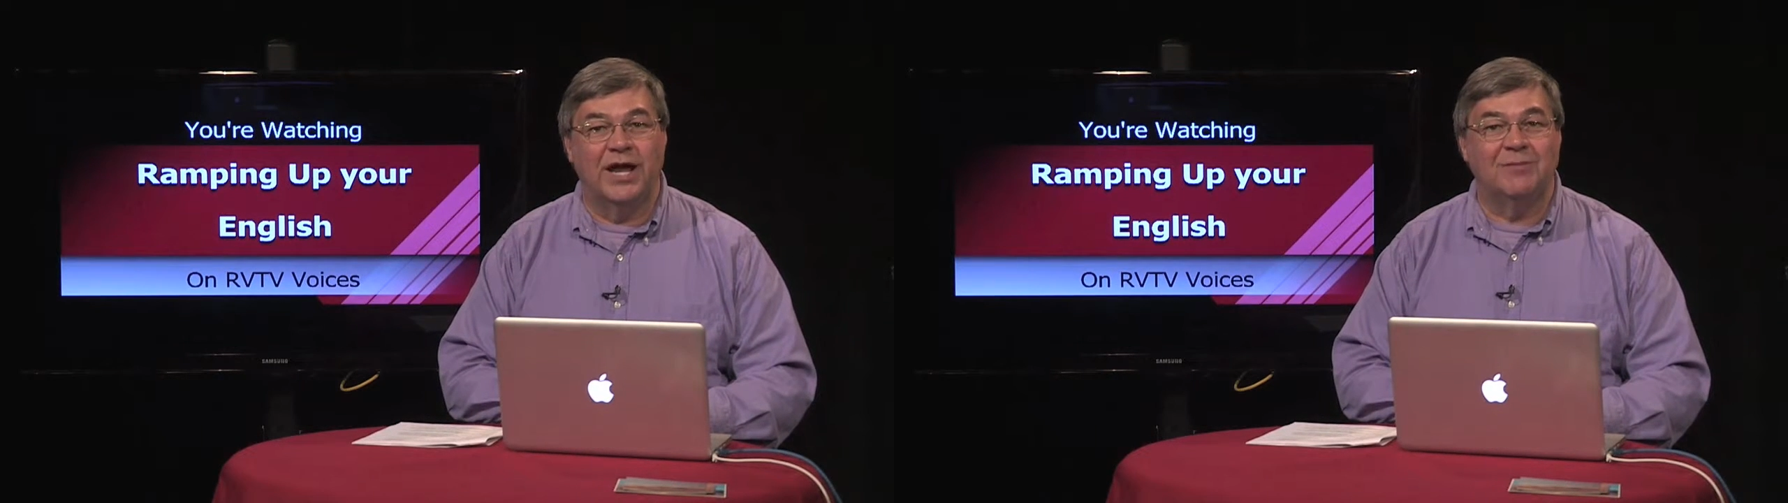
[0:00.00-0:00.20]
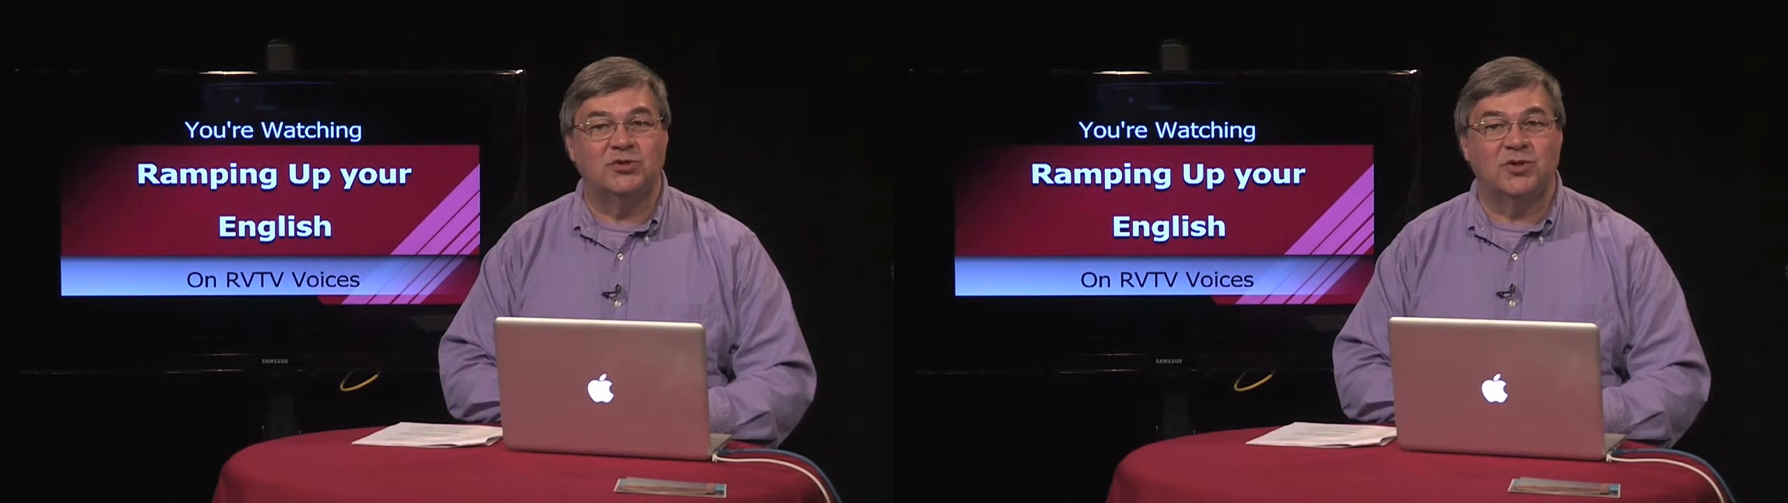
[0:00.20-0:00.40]

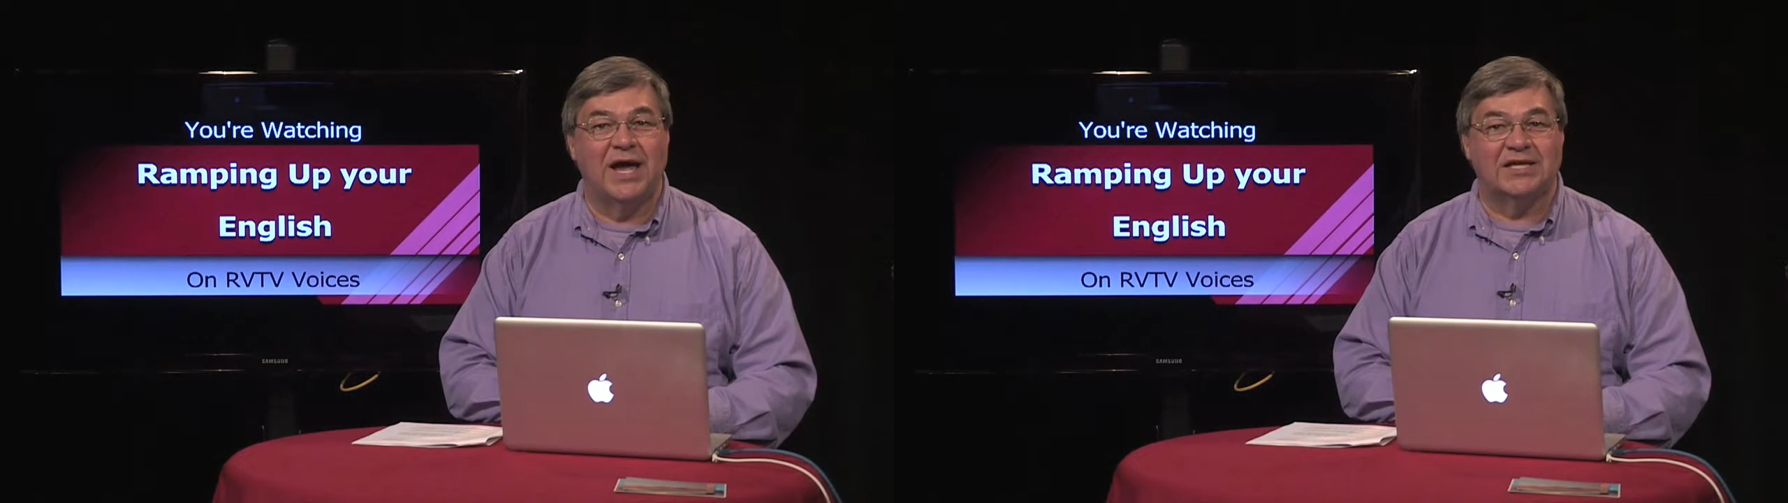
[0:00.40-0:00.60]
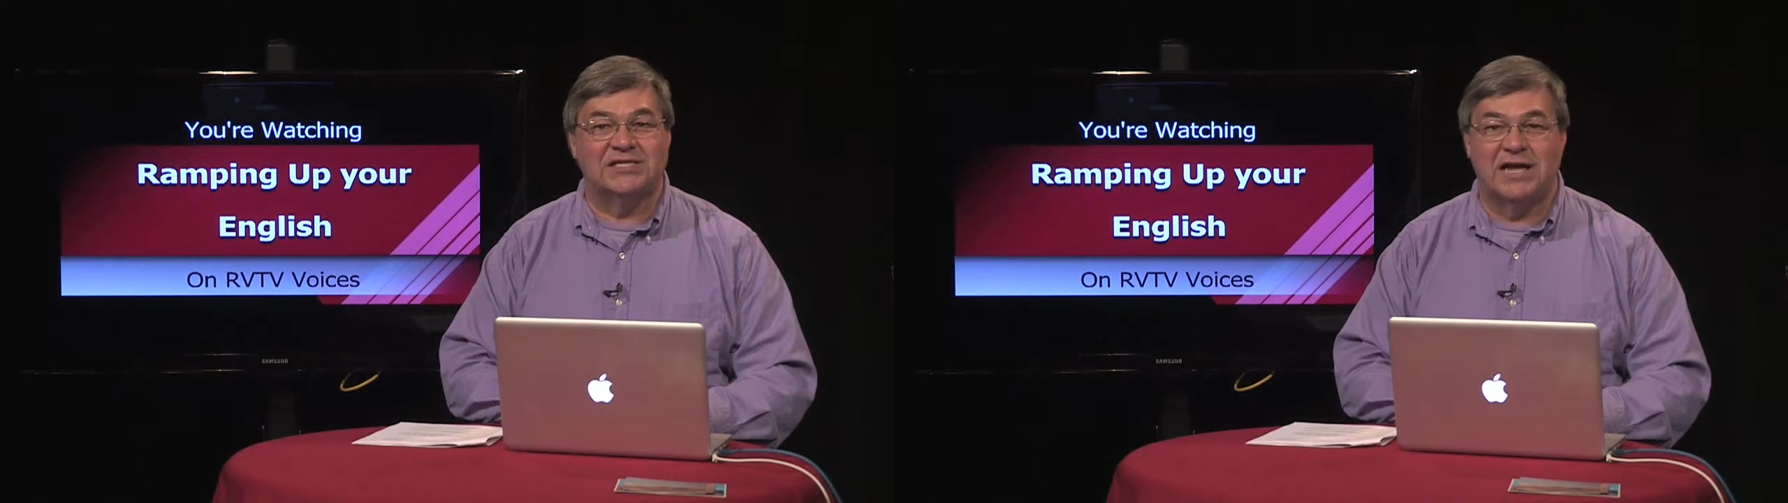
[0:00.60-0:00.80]

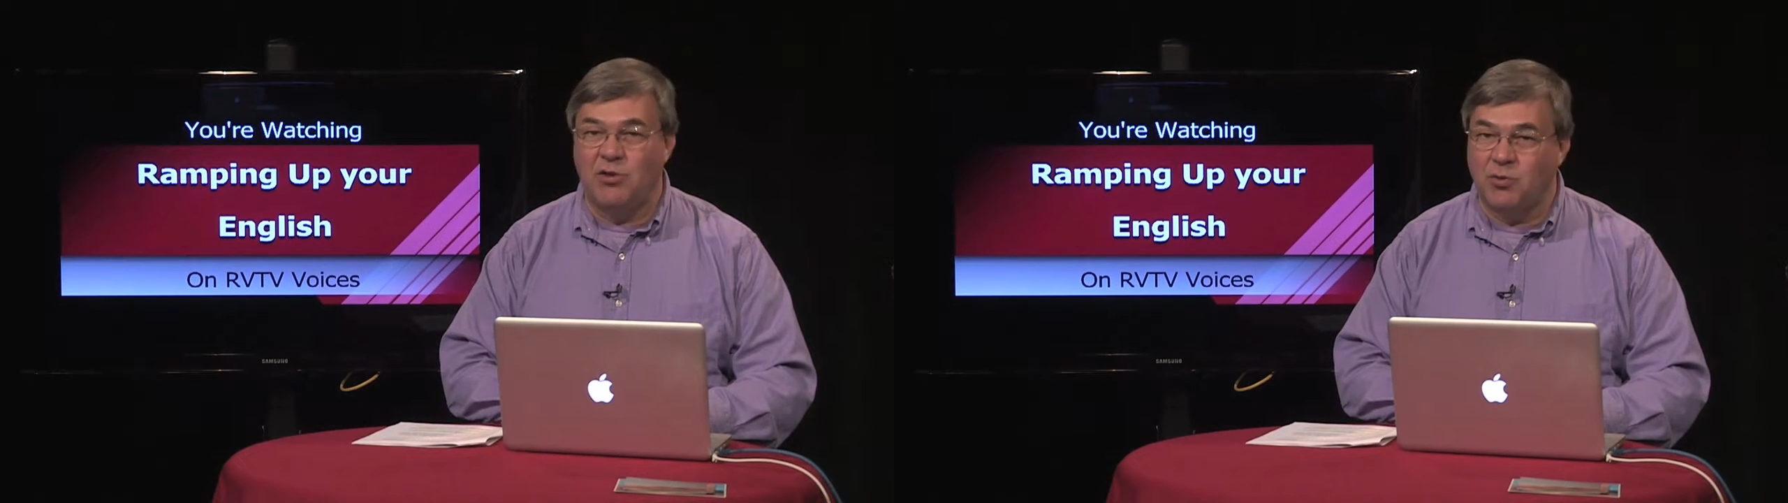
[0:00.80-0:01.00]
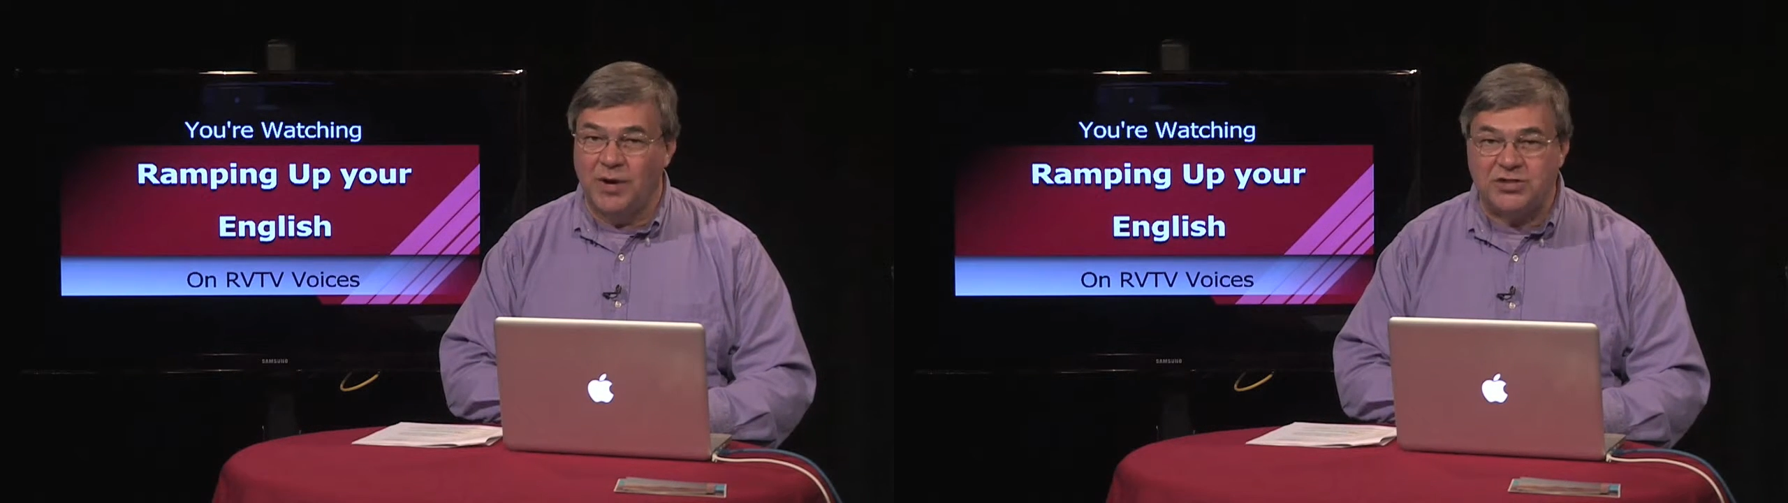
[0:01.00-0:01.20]
Amtrak's
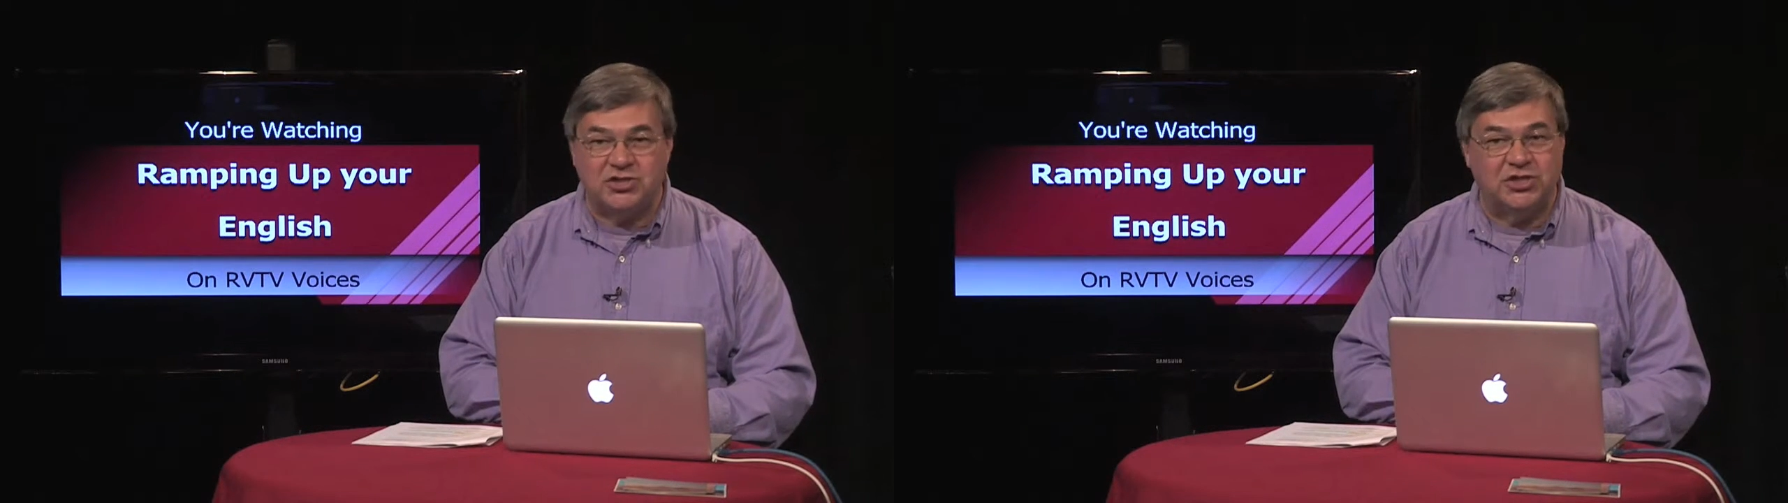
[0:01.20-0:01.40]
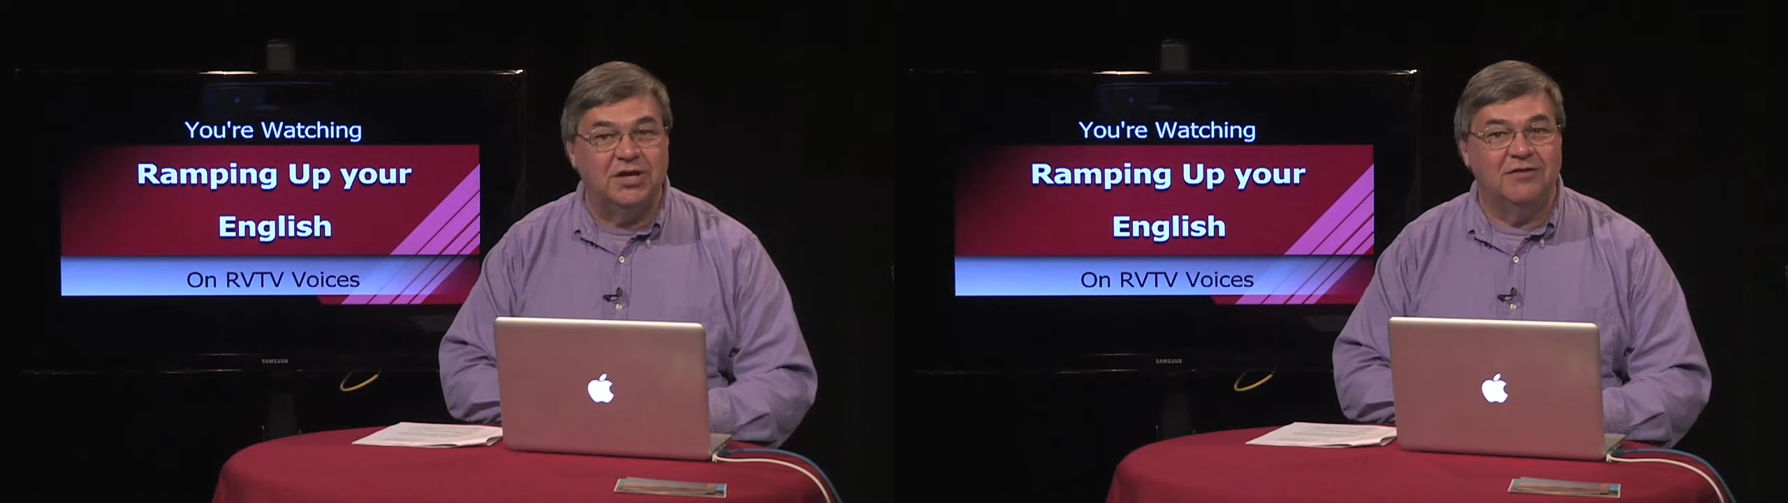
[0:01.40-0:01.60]
Southwest
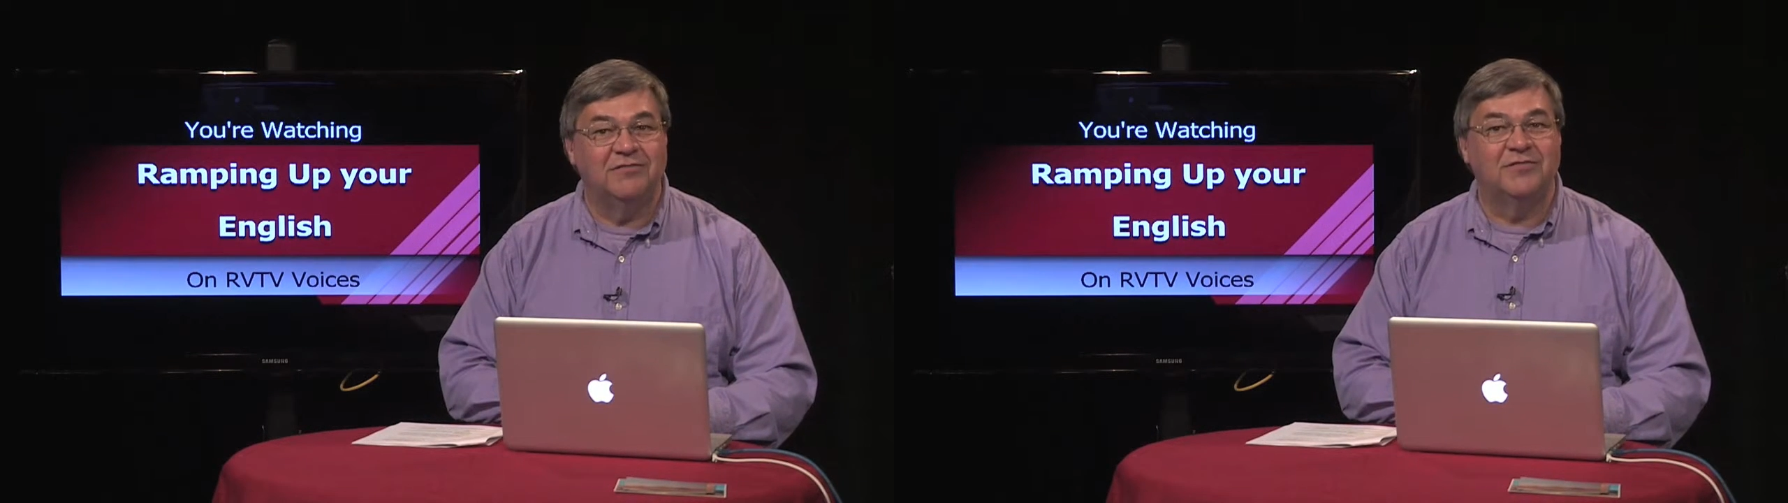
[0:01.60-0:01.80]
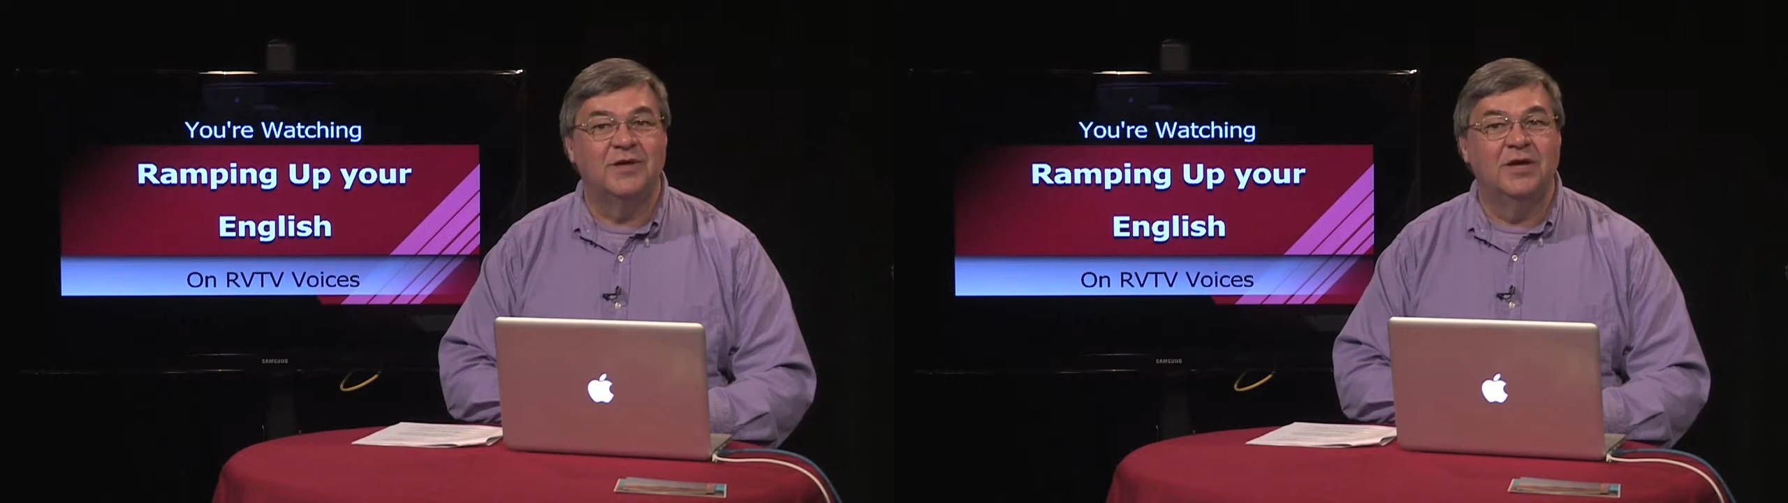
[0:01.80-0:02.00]
Chief.